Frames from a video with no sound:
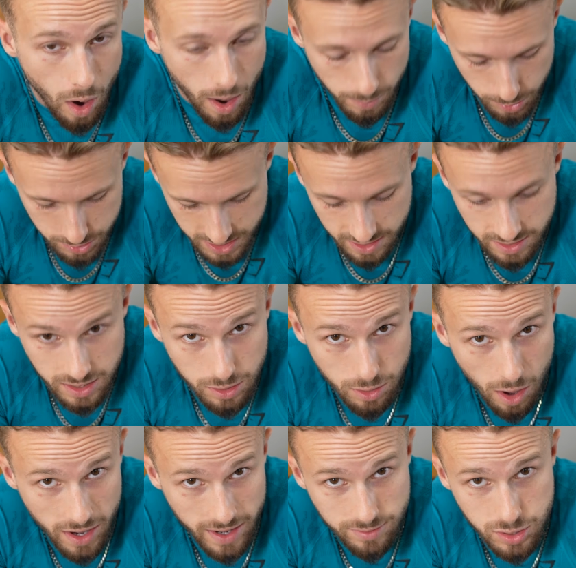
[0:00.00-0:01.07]
I'm not saying that you
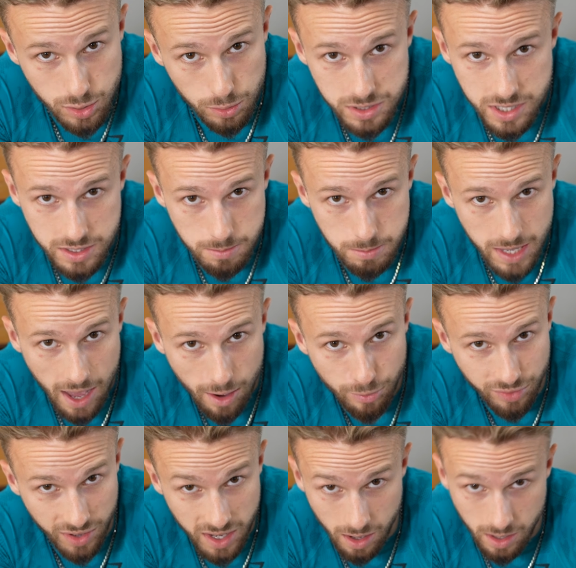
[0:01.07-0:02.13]
can't have sauces and be
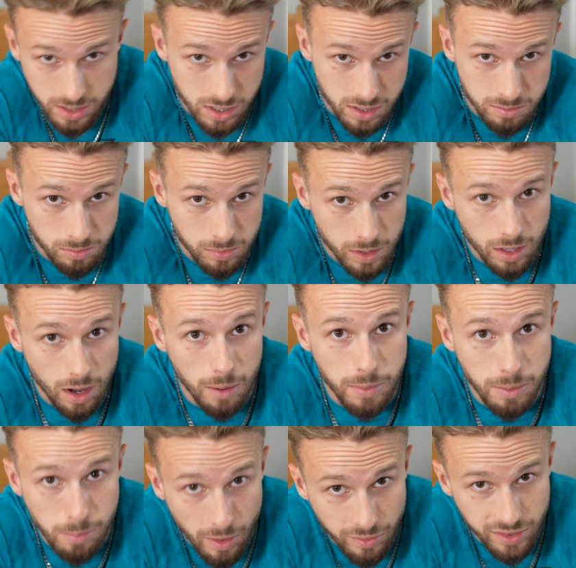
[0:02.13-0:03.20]
healthy, I just can't be
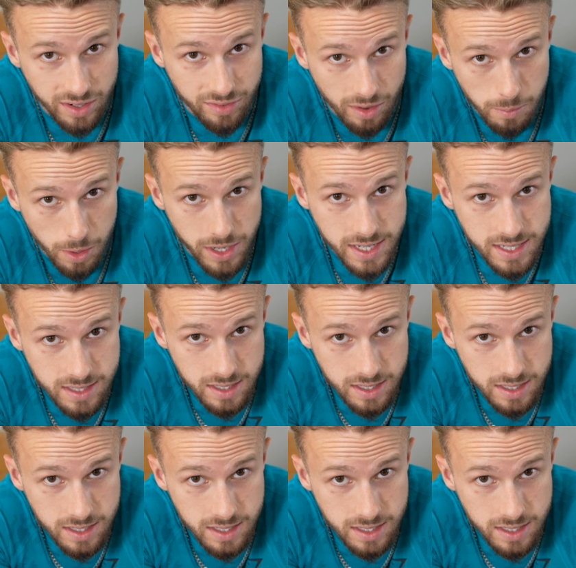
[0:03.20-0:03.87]
bothered if I'm honest.